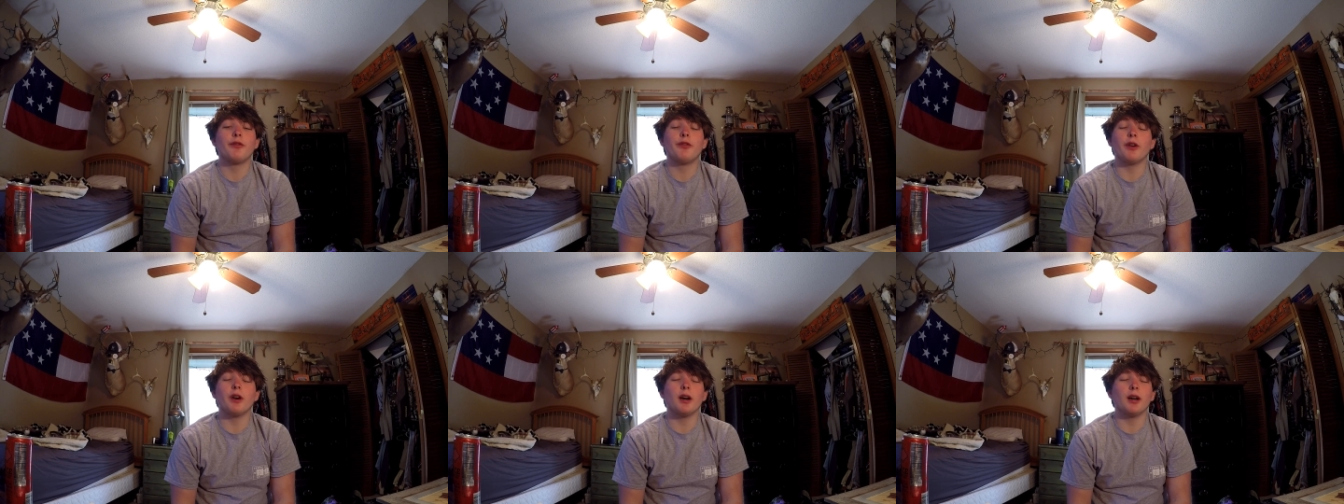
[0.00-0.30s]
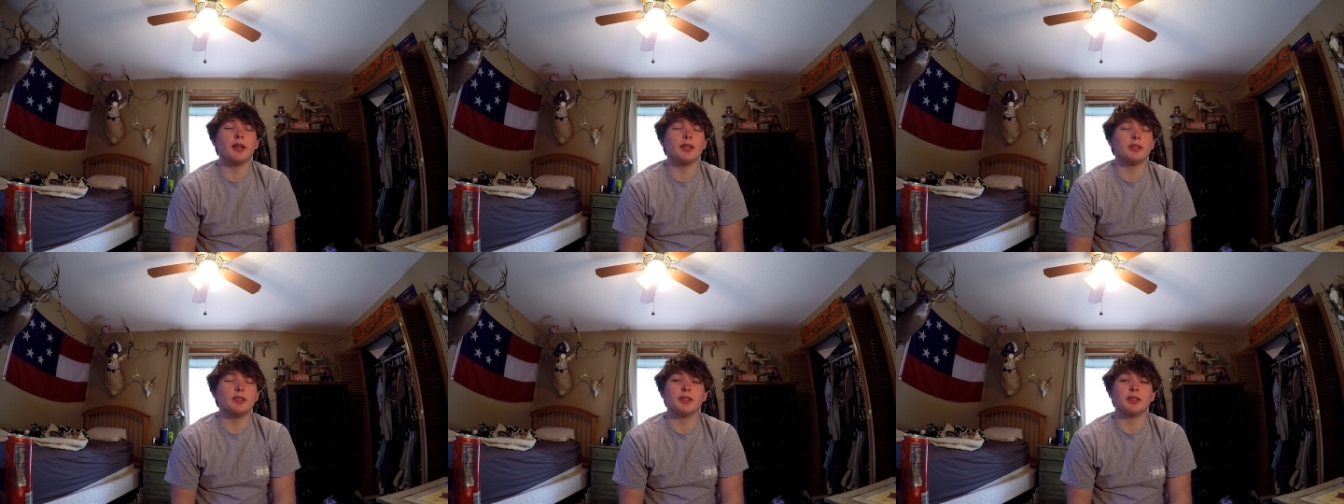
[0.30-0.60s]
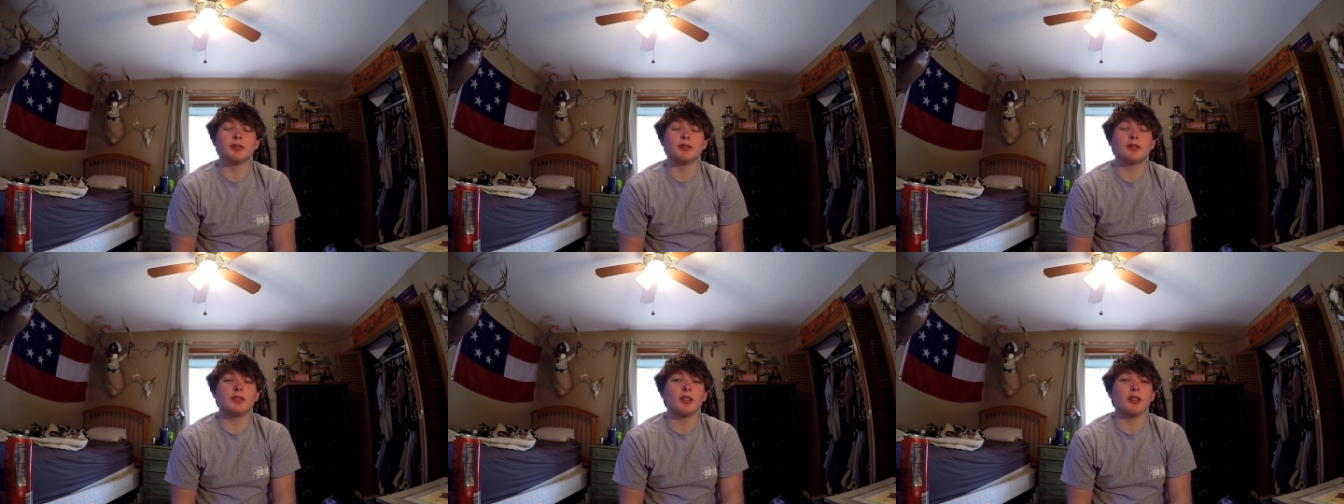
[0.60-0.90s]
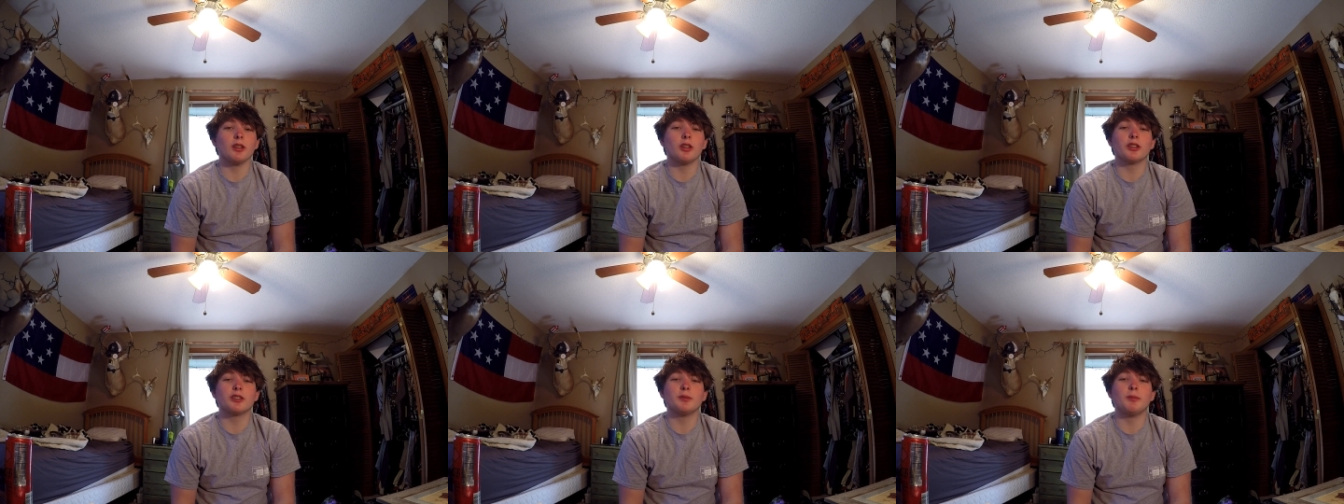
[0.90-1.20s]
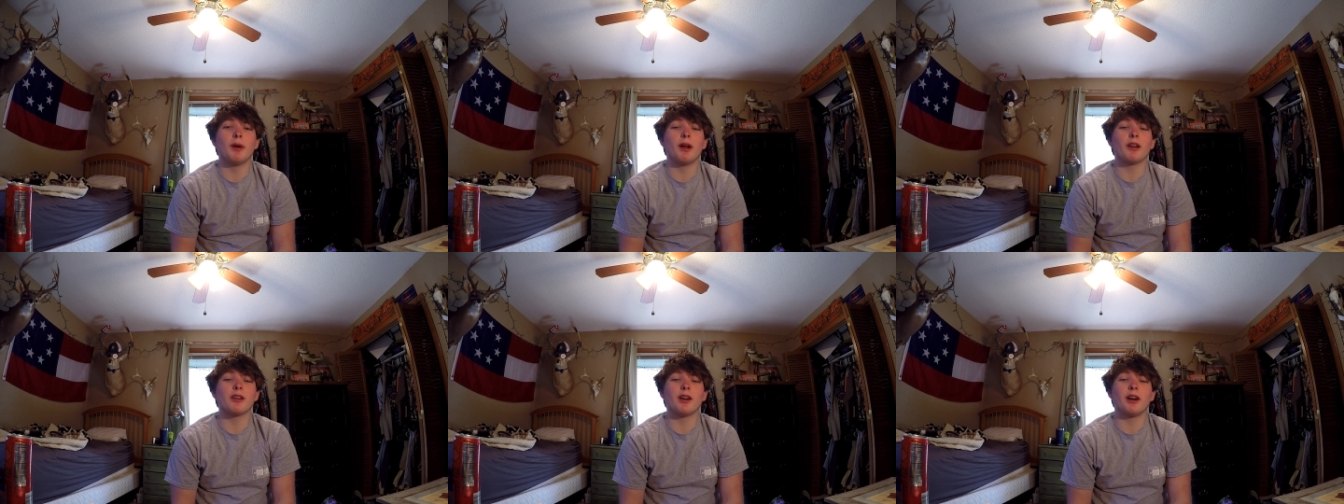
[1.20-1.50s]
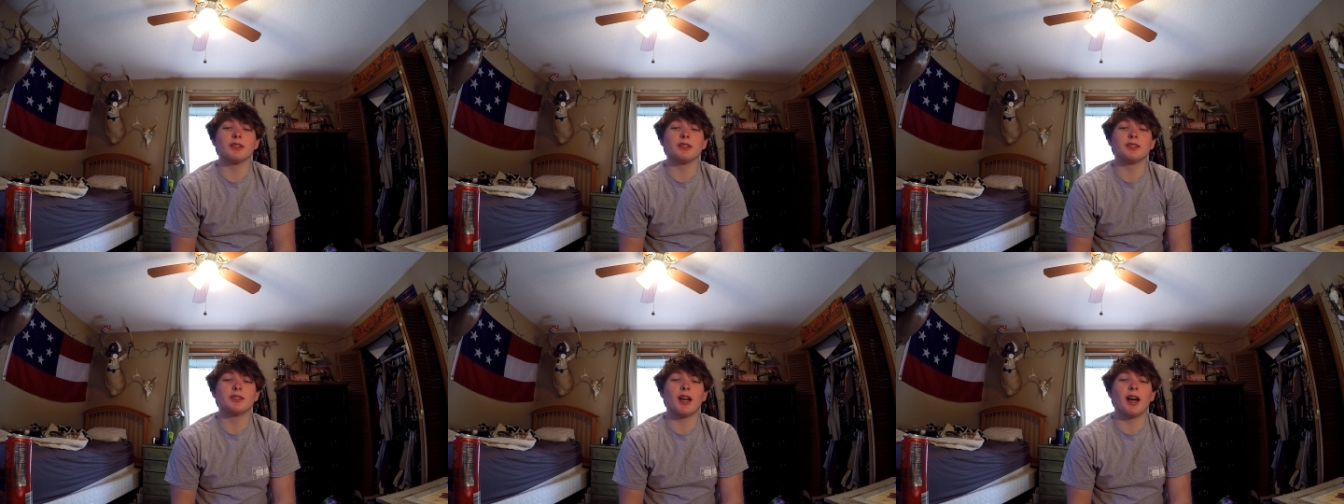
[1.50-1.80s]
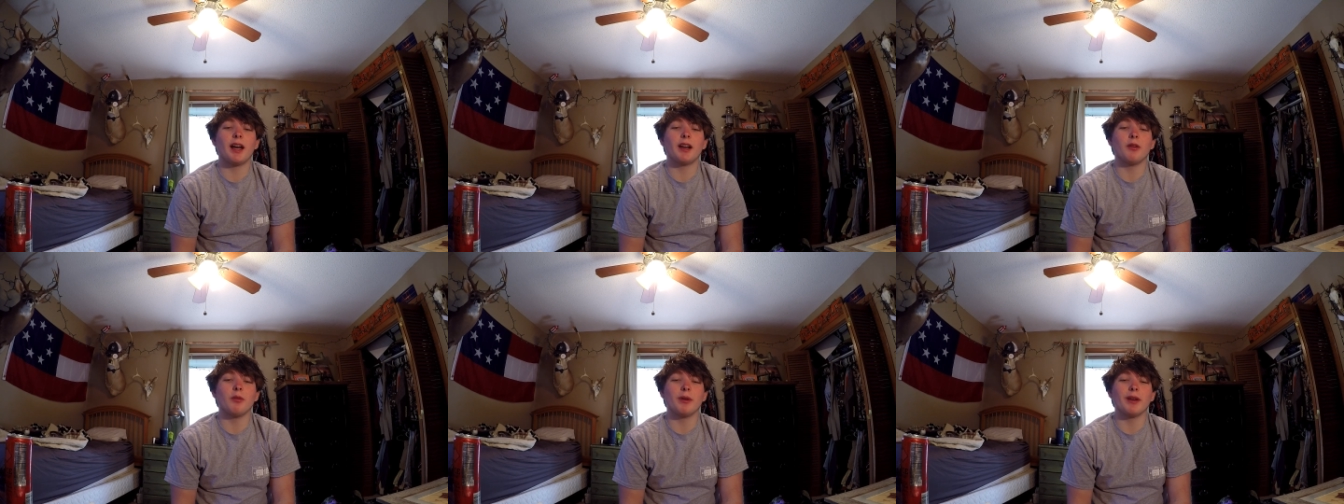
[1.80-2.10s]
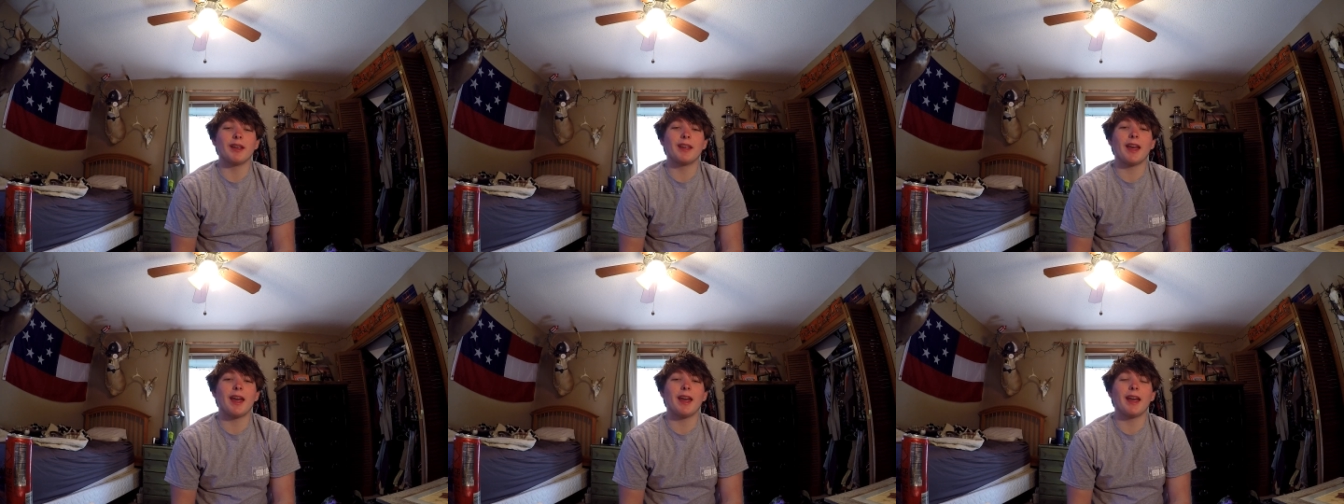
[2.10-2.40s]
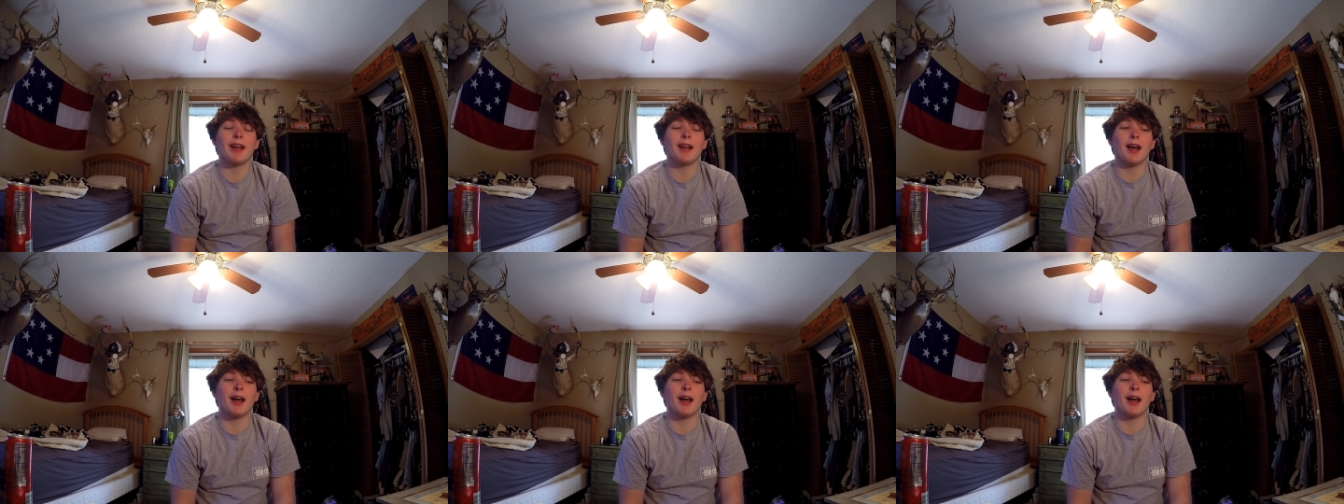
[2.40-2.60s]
uh, just looks better outside and we can.